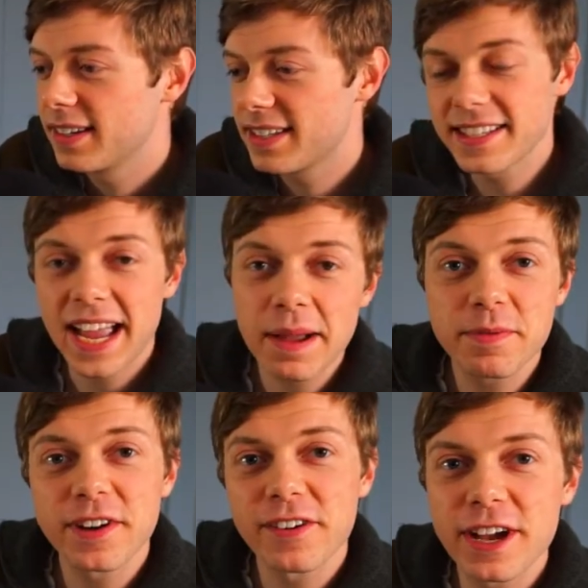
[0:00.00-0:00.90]
doesn't
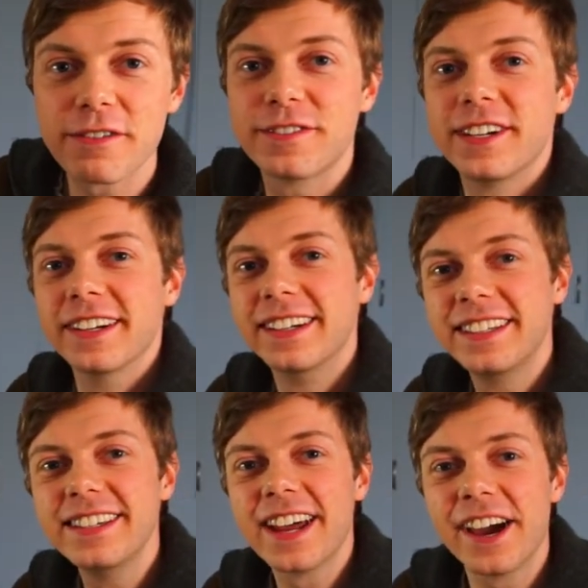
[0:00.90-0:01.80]
happen very often,
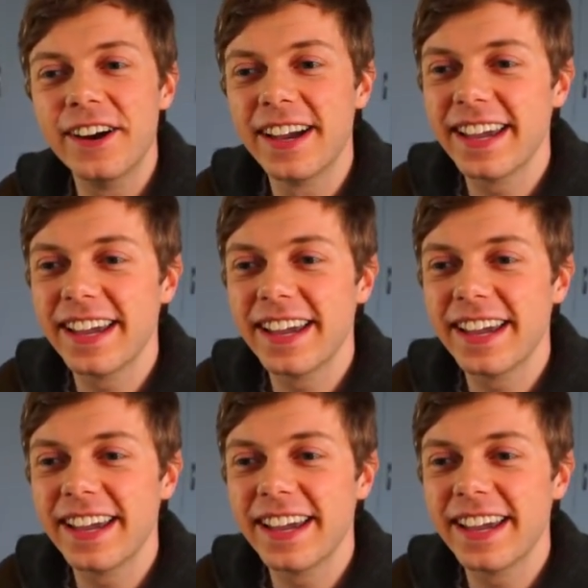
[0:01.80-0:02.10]
you know.